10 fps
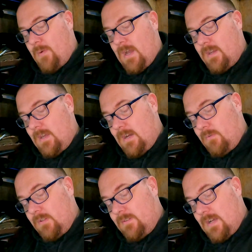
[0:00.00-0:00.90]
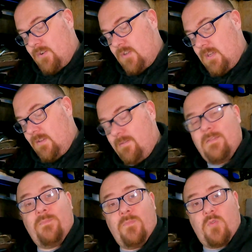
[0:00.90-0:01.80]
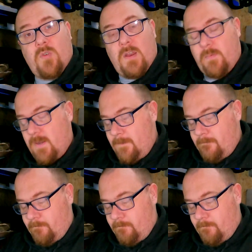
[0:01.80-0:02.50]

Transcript: back, I will attach this straight away